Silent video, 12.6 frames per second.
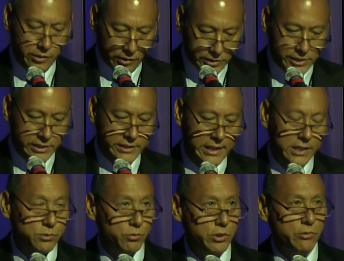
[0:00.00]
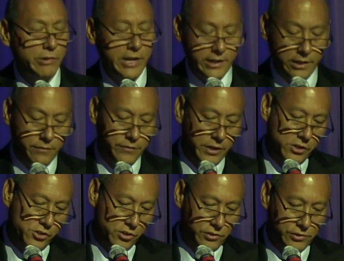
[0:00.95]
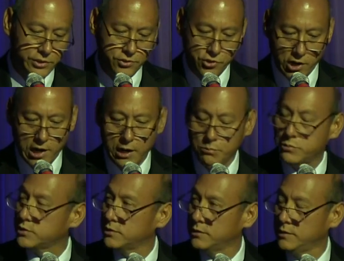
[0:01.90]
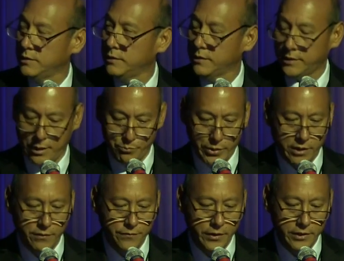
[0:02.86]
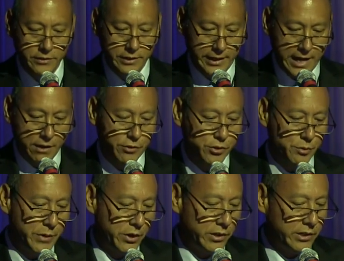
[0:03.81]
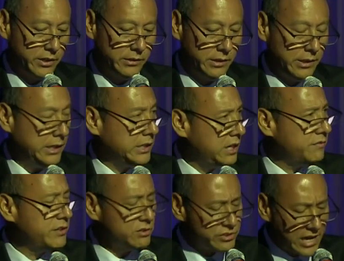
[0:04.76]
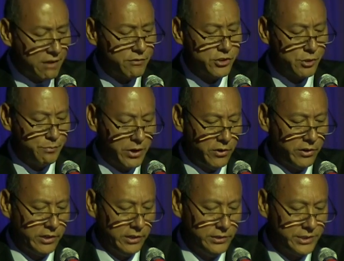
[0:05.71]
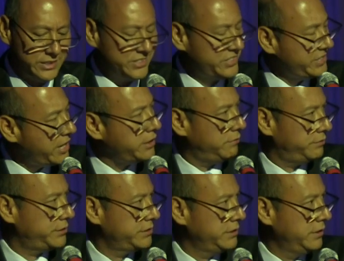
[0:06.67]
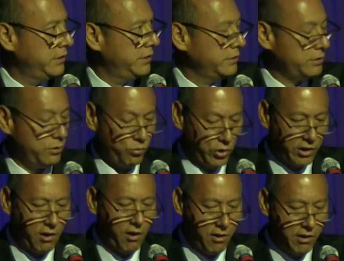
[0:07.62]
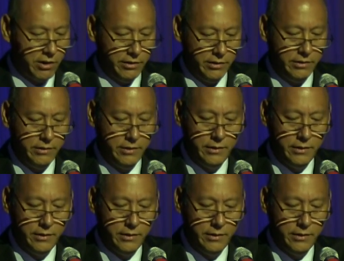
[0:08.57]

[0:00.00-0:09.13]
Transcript: their success would create innovations and jobs that benefited the average American and give those average Americans incentives to work hard